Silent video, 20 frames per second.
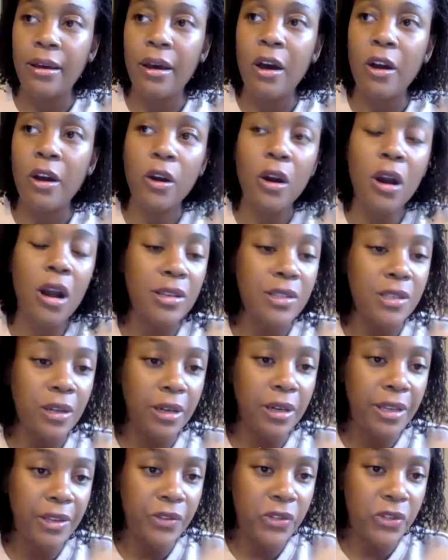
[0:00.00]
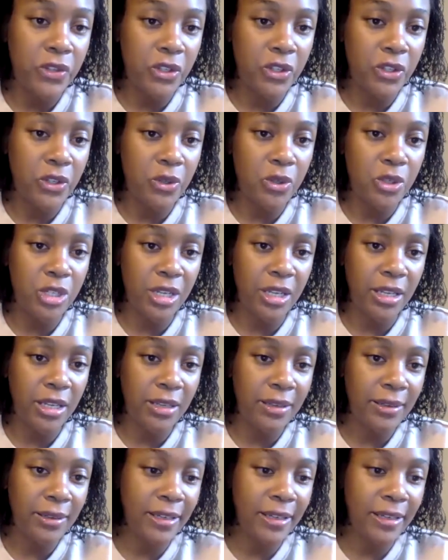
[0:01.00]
across our institution,